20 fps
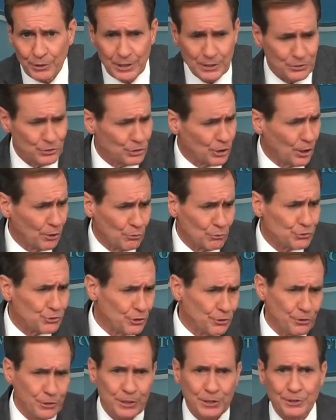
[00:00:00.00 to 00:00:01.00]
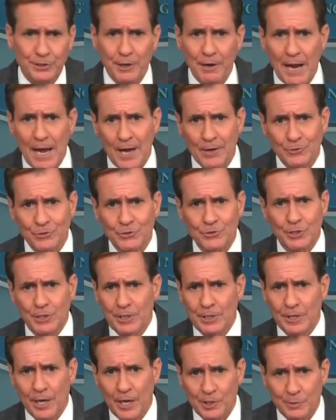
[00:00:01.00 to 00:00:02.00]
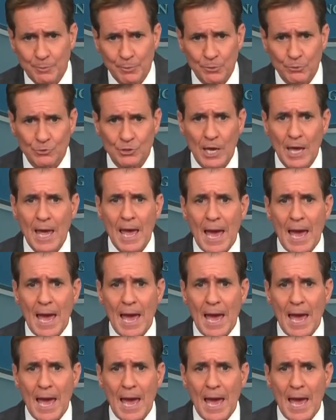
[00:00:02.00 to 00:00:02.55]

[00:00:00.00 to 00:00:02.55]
in tunnels underneath their houses and in hospitals,